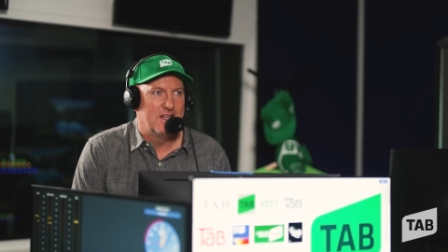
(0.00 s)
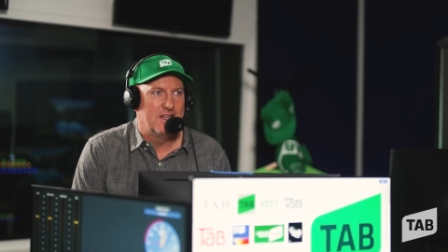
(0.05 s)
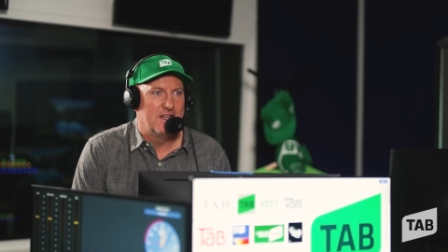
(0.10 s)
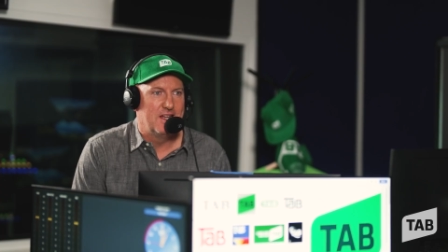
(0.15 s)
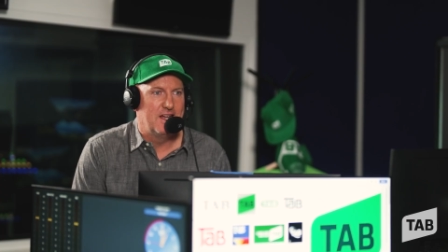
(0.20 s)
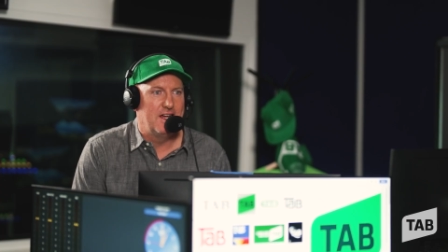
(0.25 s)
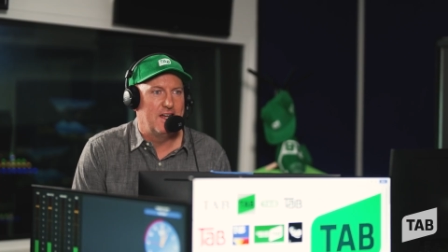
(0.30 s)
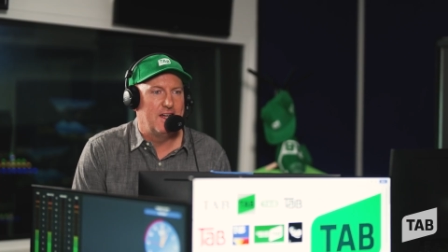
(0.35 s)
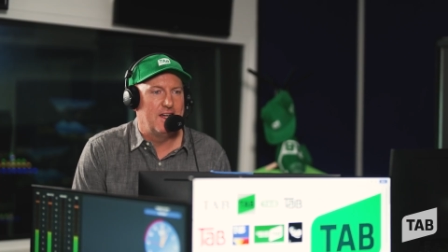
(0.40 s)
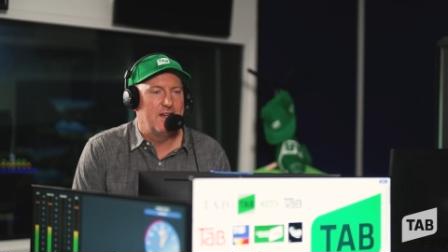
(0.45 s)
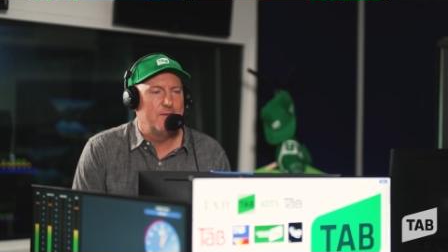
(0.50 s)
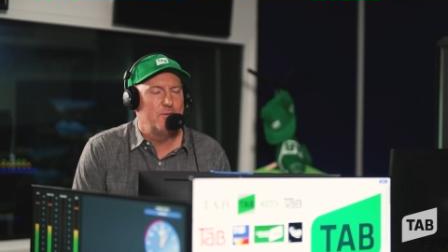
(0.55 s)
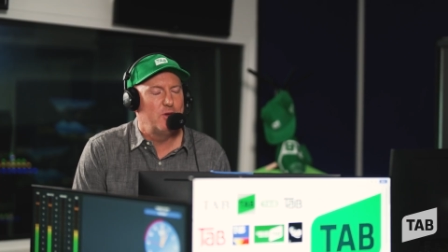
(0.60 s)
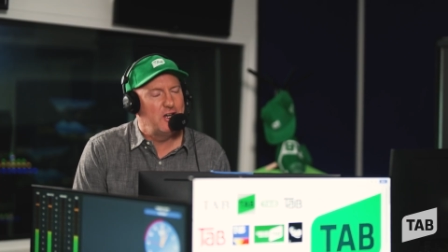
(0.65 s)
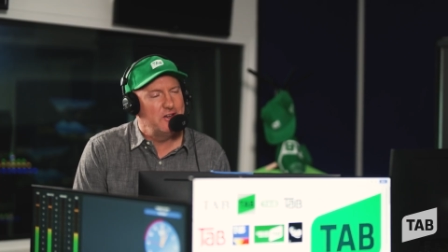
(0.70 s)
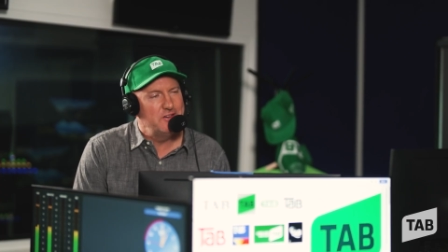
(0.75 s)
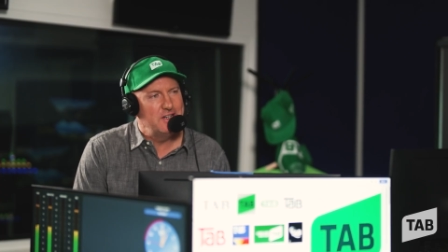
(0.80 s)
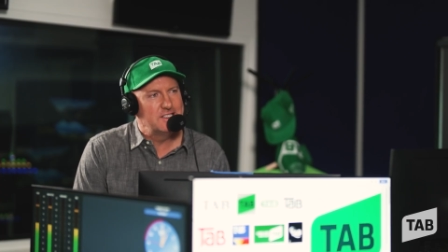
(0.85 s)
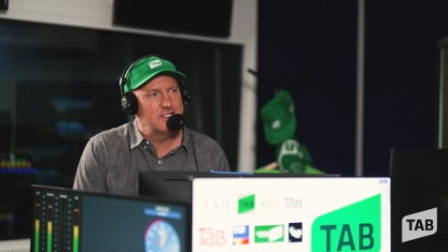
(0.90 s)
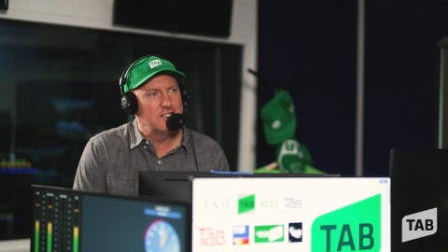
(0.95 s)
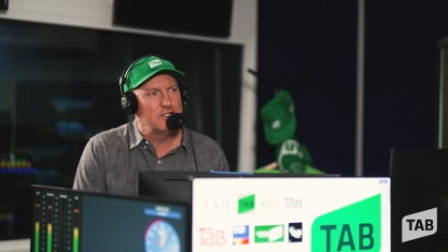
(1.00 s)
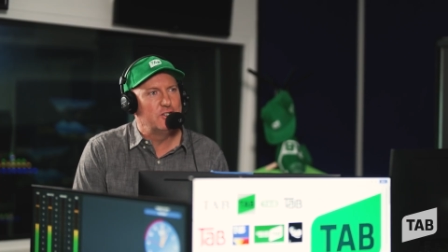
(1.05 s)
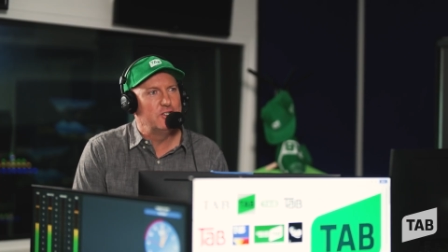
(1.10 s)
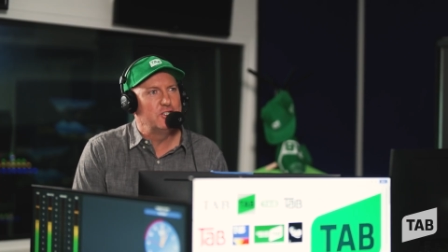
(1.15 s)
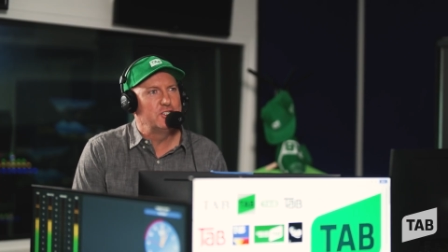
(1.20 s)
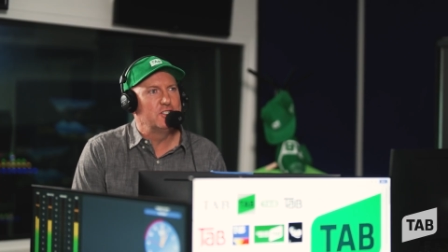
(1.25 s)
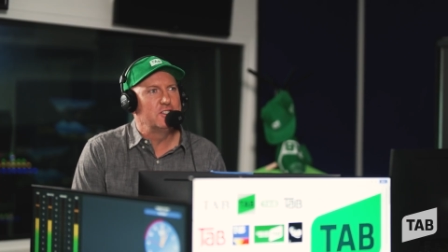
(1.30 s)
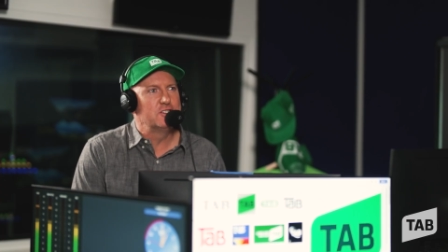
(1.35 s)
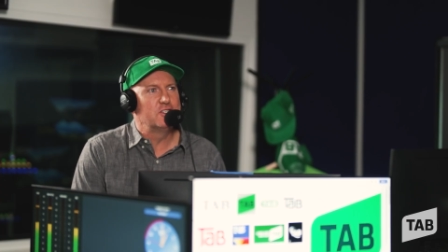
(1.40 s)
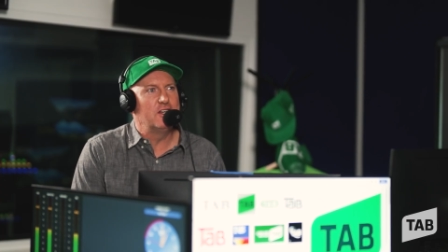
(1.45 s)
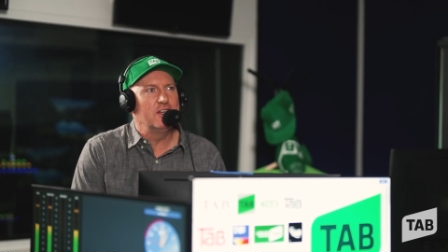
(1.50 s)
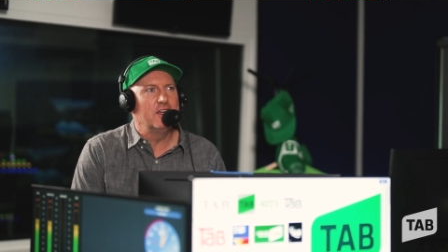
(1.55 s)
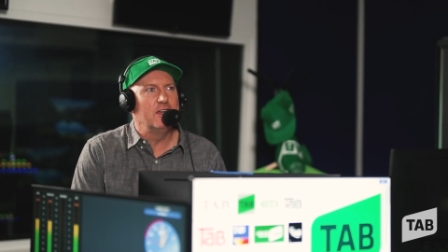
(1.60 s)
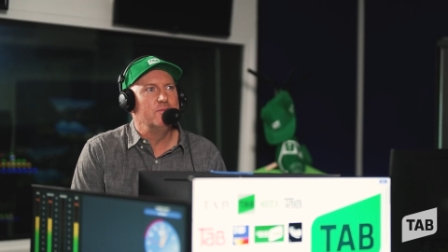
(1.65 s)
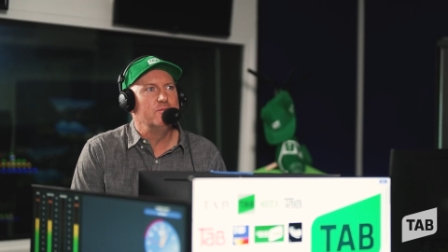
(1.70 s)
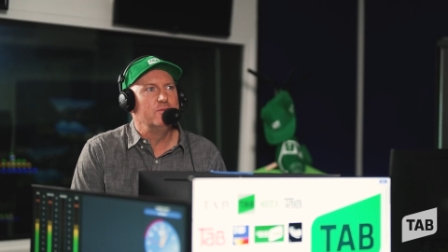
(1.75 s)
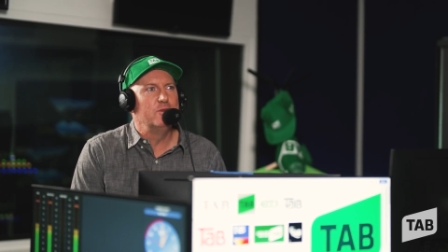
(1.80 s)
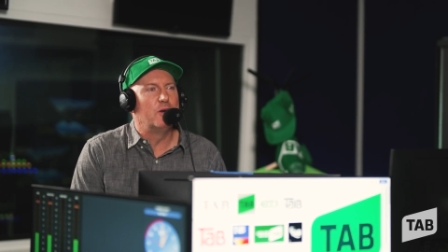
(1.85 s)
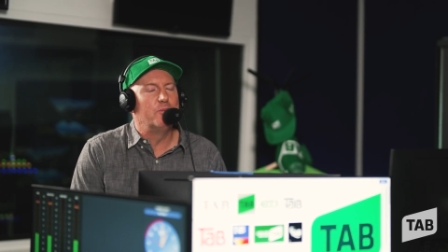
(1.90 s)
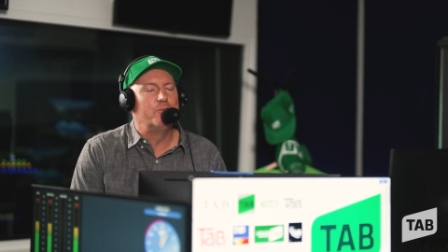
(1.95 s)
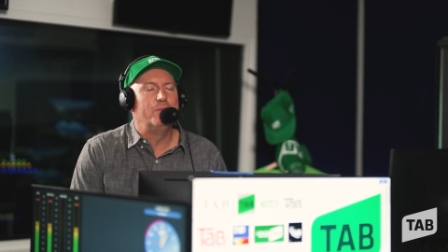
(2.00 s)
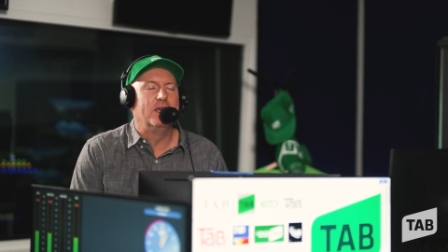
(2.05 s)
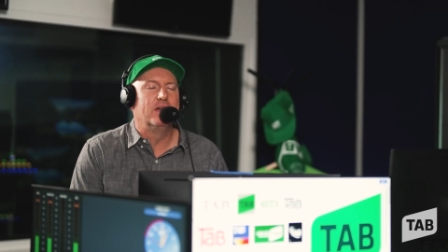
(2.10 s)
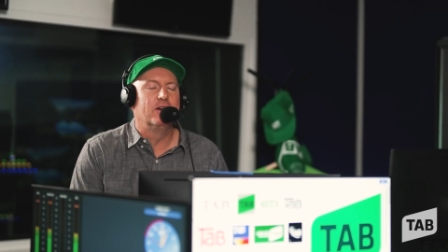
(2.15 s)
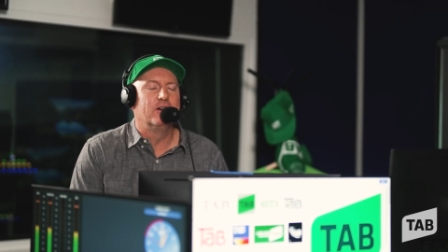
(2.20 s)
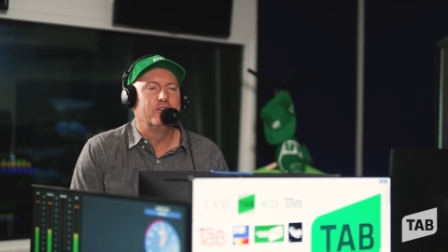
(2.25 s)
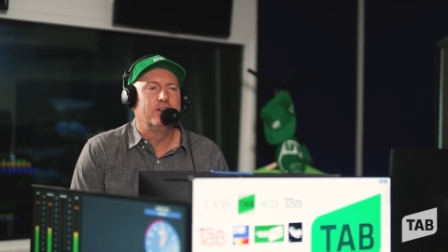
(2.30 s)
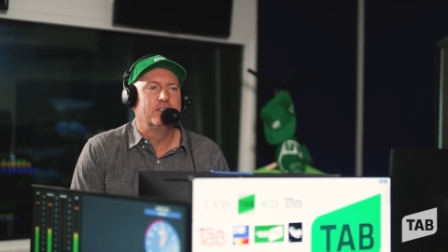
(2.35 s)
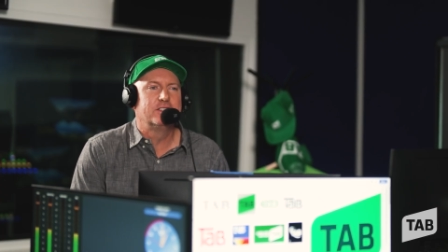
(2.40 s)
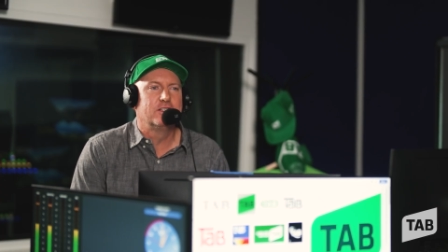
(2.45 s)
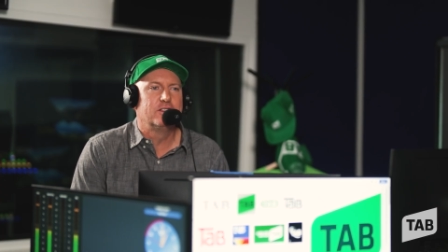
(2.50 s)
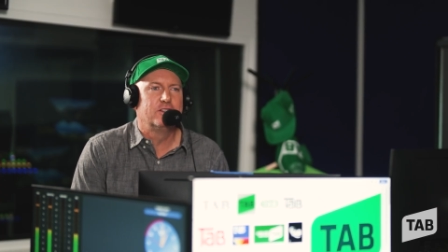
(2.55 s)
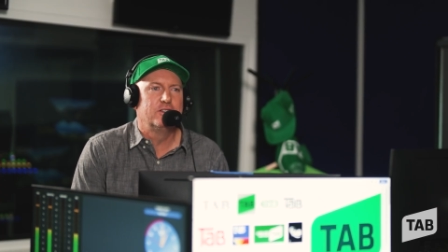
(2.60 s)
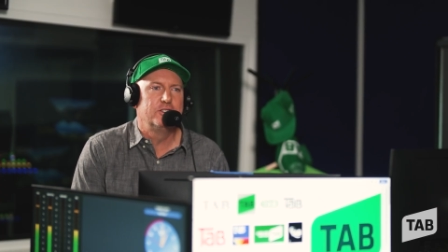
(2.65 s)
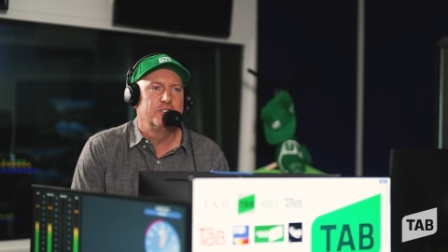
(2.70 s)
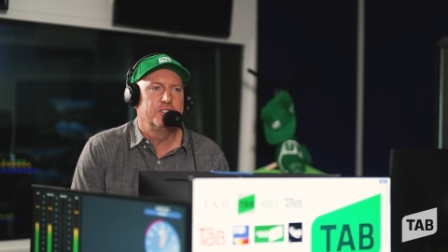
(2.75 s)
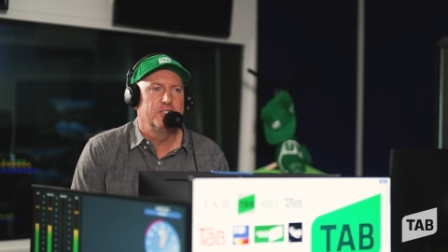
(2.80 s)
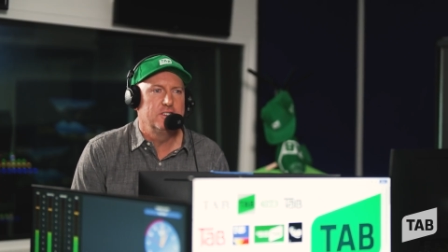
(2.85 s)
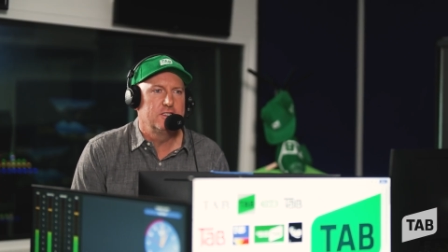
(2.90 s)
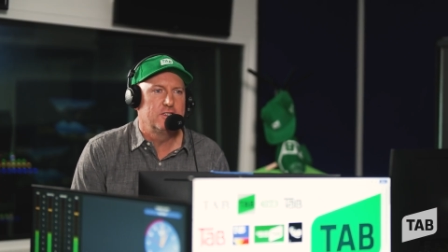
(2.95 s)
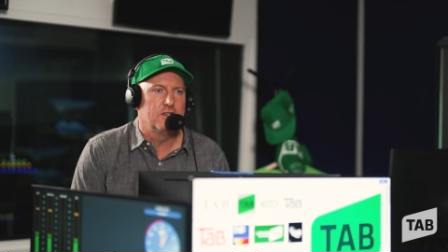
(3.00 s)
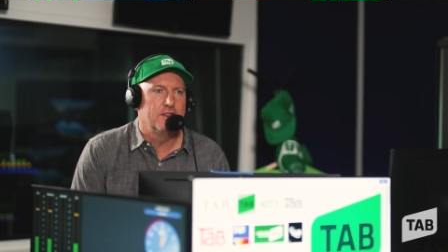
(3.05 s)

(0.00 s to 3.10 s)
My resolutions, not big on resolutions.